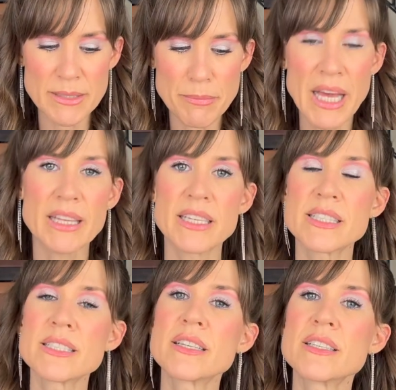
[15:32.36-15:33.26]

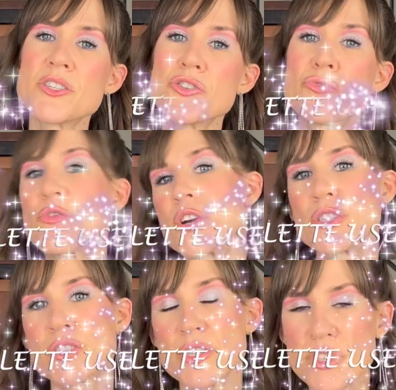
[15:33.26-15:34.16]
palette did you
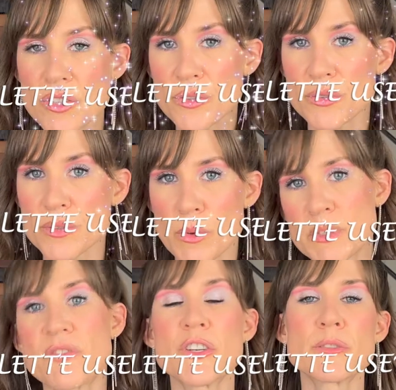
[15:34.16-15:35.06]
first use? What was
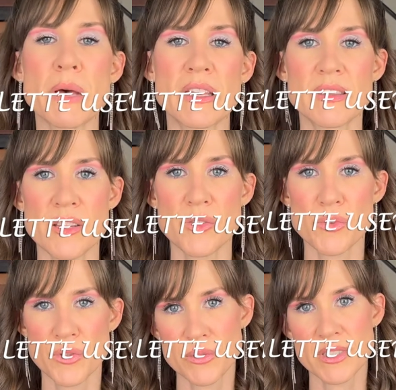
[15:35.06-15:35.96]
the first palette that you
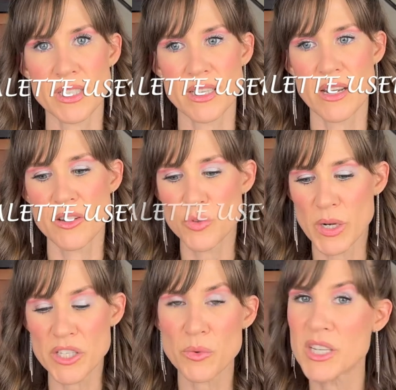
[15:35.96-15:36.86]
used in
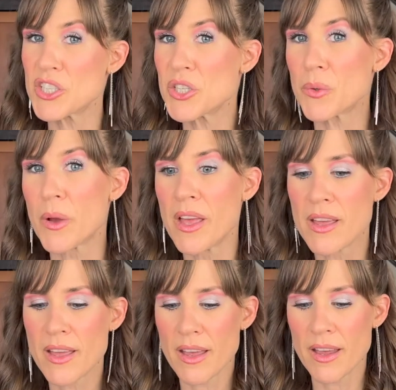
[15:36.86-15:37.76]
2022?
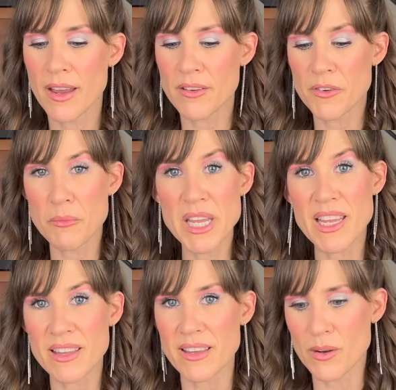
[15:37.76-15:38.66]
And for
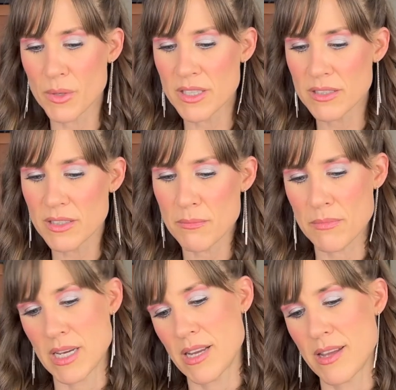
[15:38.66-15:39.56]
me, that was
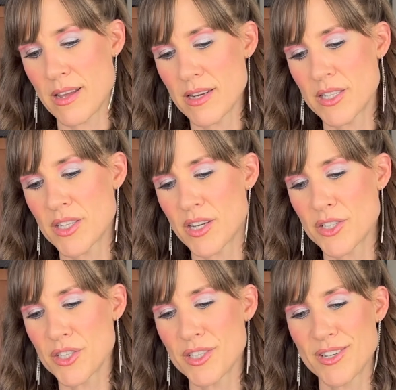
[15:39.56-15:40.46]
my
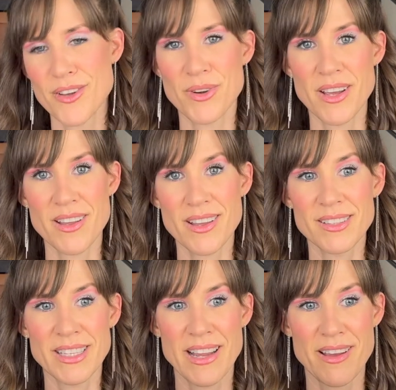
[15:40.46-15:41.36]
Natasha Denona
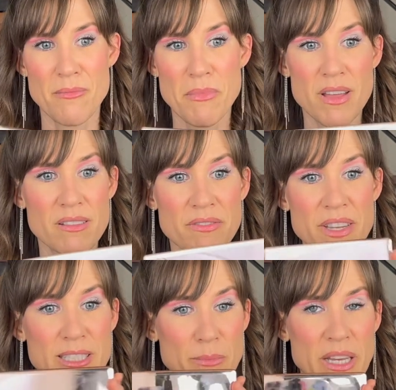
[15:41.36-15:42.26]
Glam
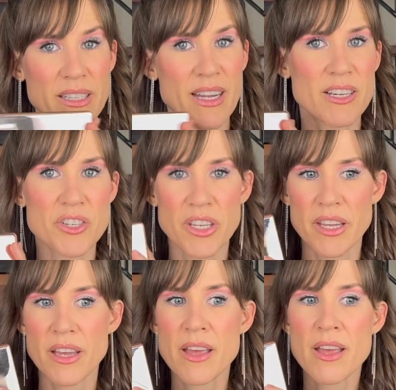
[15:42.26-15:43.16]
face palette,
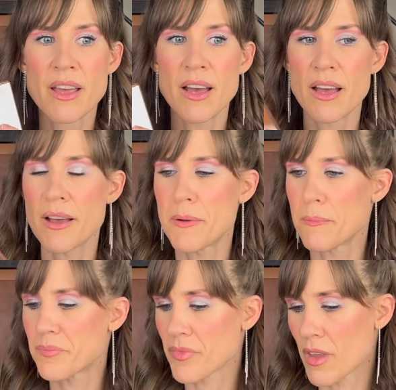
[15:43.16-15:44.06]
actually.
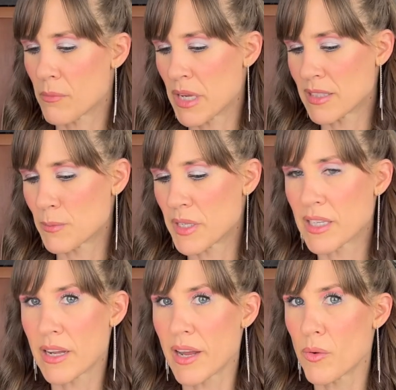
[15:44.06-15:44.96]
My husband
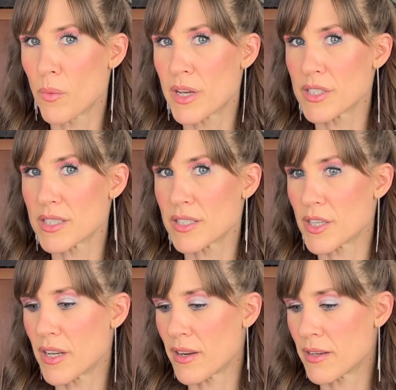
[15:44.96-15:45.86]
and I went
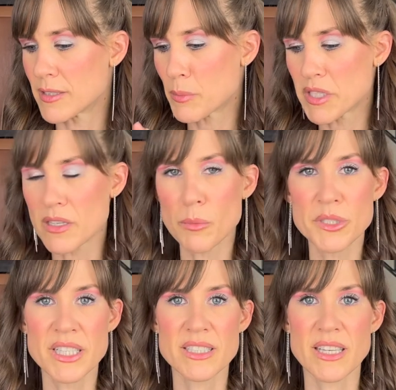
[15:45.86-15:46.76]
and spent a couple
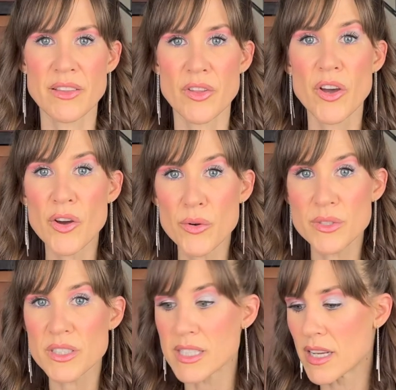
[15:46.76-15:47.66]
days at the
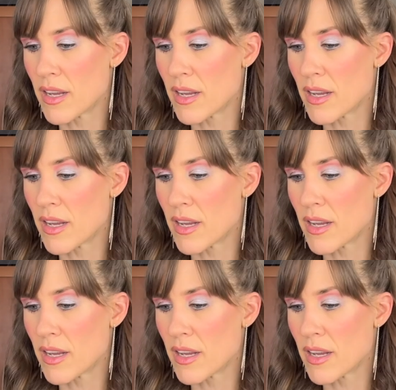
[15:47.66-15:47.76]
coast